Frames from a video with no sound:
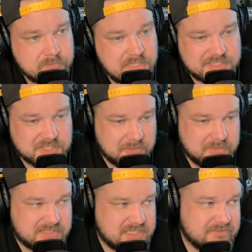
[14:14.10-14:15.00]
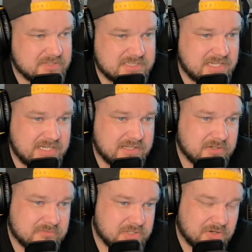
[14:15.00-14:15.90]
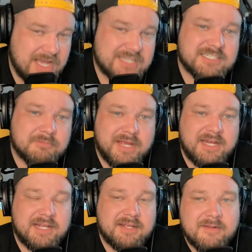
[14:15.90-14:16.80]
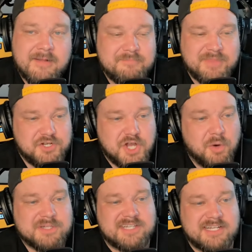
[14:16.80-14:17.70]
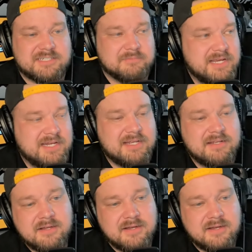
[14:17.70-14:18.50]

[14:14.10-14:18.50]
It's going to be devastating. They're estimating, NOAA's estimating,